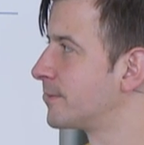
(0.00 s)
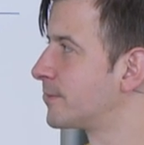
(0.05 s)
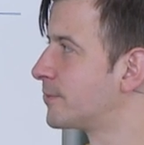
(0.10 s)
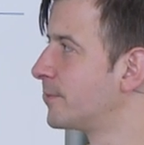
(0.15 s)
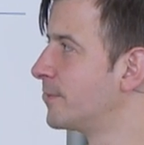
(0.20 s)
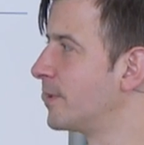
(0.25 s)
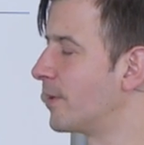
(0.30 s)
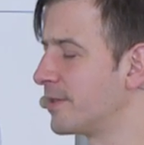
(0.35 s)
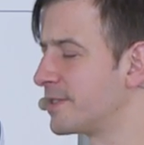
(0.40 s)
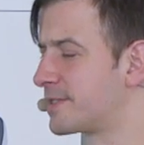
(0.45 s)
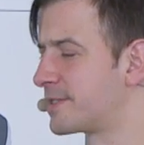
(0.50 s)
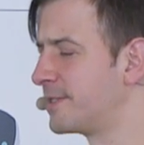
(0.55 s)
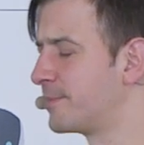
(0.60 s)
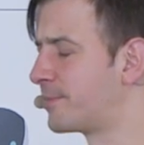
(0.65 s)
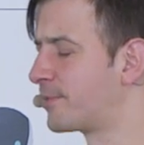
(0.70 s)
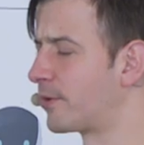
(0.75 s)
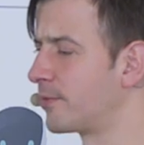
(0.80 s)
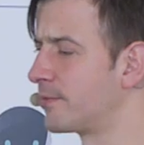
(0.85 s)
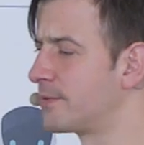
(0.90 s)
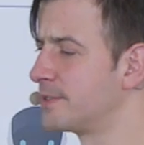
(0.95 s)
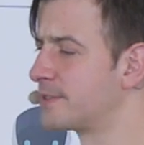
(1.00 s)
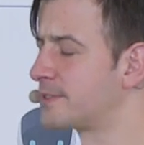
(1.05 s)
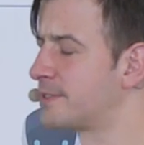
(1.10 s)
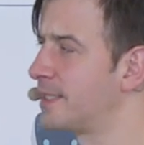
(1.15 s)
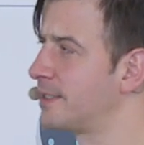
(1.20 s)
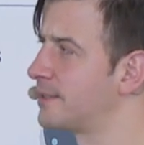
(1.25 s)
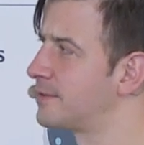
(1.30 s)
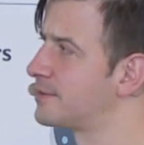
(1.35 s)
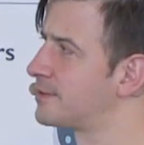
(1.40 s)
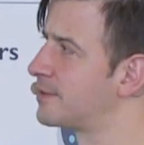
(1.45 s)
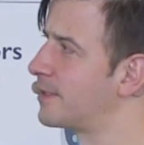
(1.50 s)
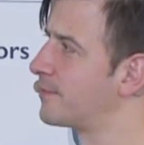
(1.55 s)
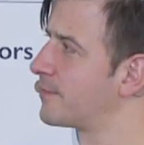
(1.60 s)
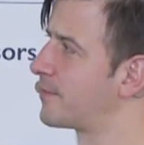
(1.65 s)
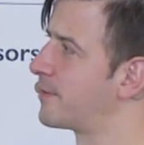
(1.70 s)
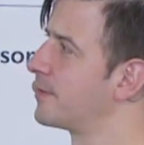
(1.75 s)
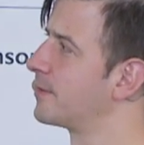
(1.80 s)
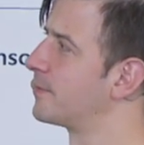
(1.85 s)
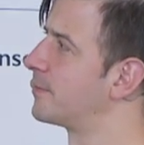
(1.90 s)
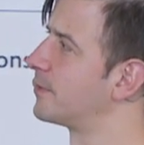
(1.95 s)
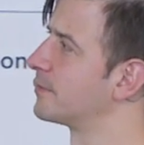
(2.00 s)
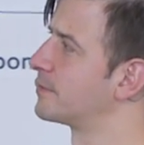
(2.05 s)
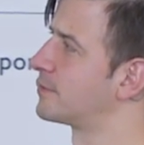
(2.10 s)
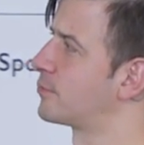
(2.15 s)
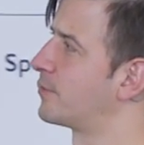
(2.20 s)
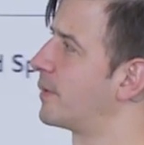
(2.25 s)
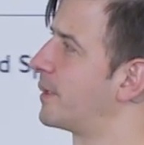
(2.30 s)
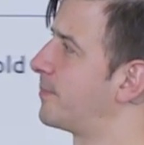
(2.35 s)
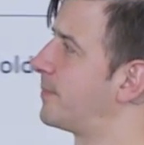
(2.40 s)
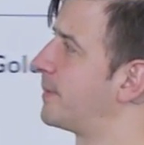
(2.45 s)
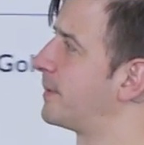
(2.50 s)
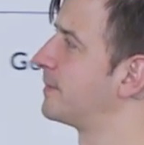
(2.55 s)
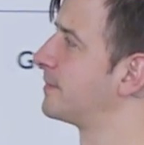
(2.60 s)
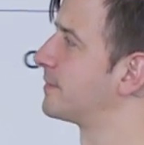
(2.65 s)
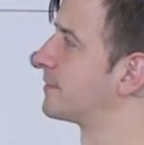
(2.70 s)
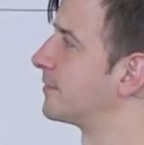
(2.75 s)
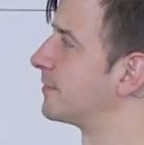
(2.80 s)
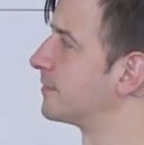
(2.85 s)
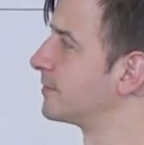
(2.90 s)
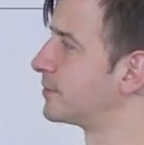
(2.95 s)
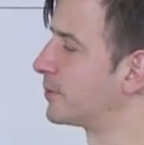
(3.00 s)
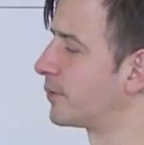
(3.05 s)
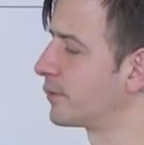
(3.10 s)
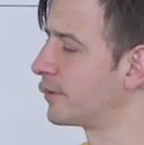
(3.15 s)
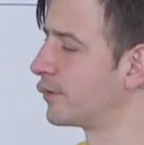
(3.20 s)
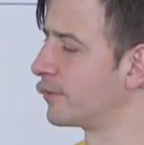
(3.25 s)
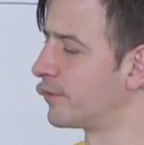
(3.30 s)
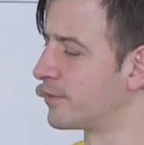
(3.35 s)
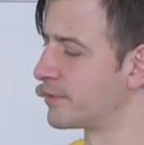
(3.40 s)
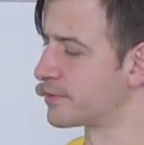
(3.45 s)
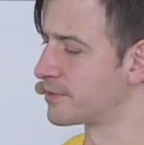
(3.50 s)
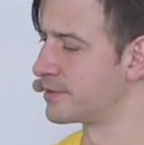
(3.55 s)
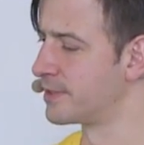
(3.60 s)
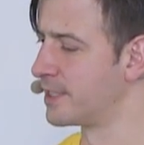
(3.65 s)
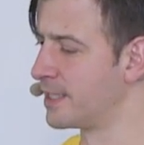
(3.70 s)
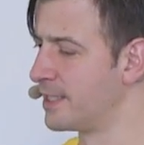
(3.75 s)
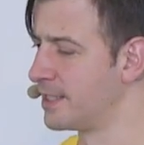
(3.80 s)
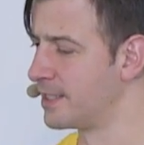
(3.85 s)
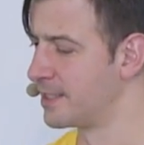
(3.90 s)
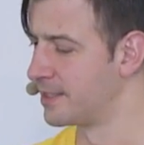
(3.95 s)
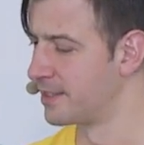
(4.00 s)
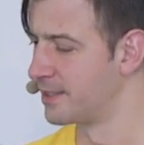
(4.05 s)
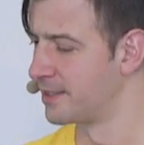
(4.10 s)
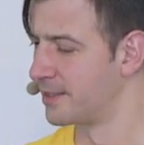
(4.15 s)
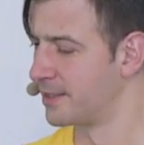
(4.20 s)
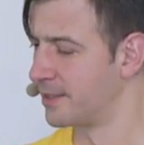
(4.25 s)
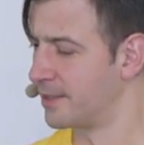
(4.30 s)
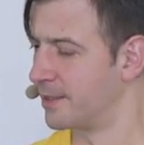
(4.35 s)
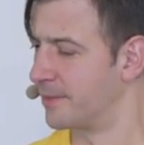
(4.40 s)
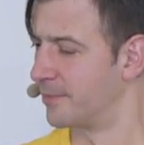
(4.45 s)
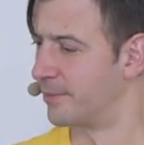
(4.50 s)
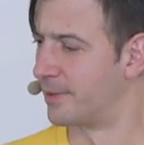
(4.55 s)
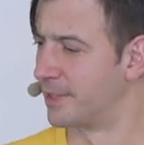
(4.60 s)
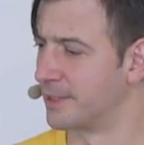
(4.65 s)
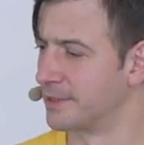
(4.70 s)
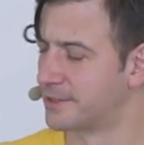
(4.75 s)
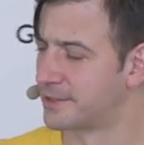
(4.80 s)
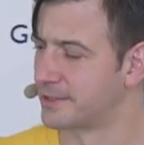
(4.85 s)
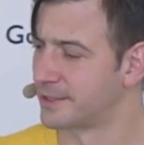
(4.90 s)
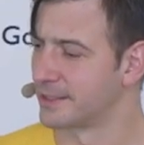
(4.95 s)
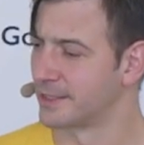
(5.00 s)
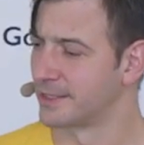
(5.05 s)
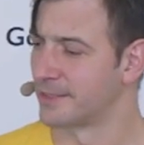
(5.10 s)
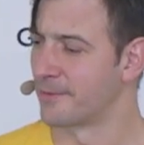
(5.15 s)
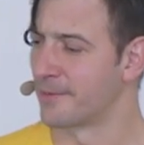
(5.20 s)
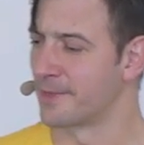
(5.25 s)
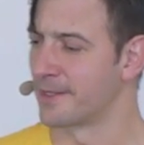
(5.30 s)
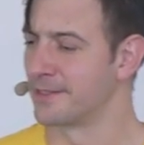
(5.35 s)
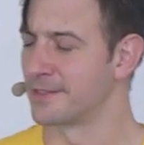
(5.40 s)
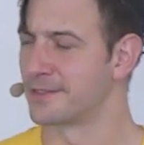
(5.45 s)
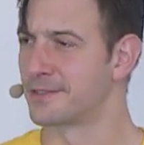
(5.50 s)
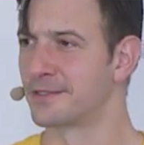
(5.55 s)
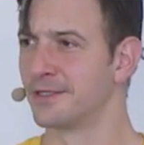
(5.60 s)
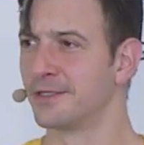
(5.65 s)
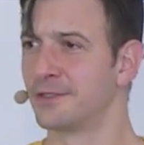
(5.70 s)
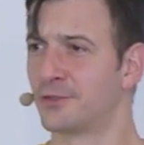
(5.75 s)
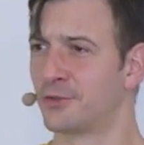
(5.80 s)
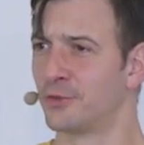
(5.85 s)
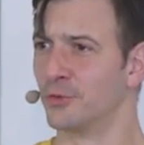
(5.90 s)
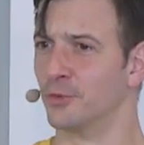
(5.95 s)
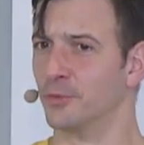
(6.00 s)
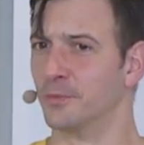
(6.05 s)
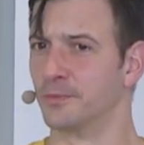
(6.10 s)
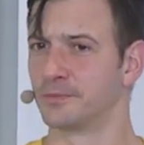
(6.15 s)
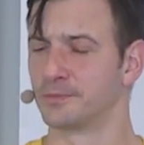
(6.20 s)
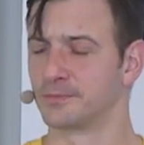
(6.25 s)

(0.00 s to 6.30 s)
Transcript: to be honest, he probably said something about sweatpants or jogging hosen, but it's still true.